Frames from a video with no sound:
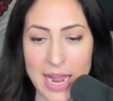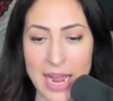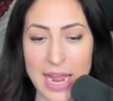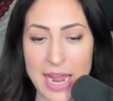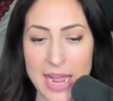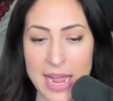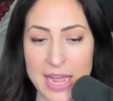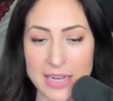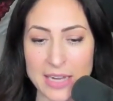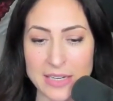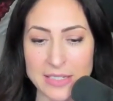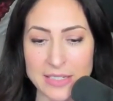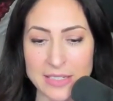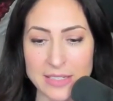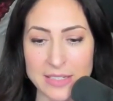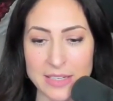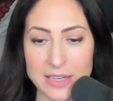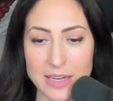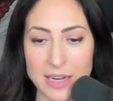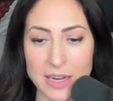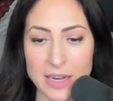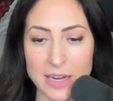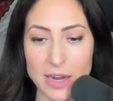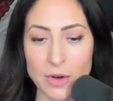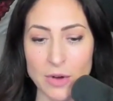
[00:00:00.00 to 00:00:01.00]
And
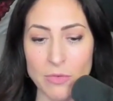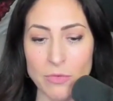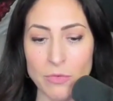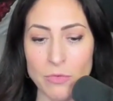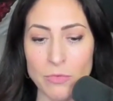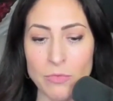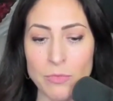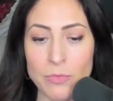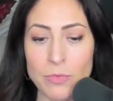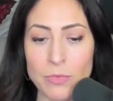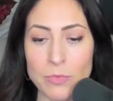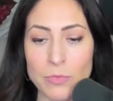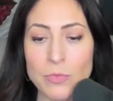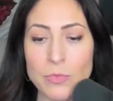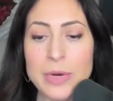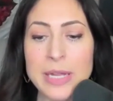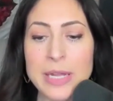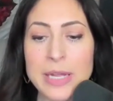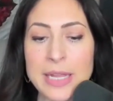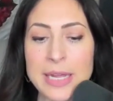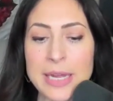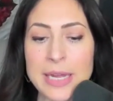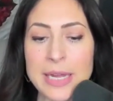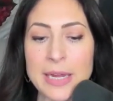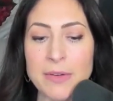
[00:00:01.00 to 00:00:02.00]

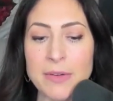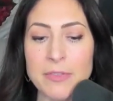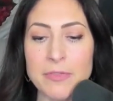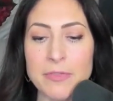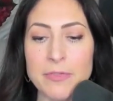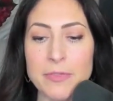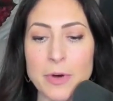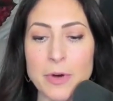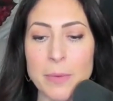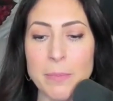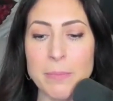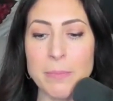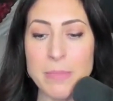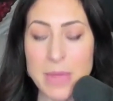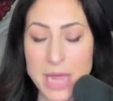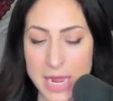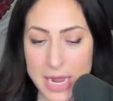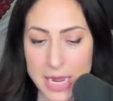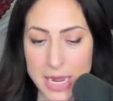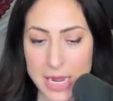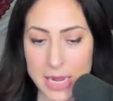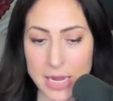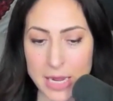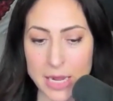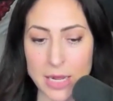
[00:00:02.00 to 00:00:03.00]
really, for
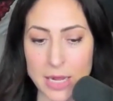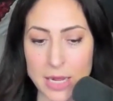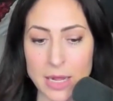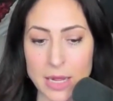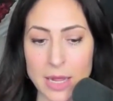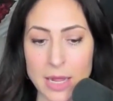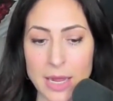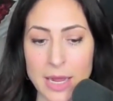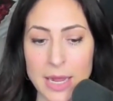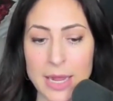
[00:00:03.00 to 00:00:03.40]
me,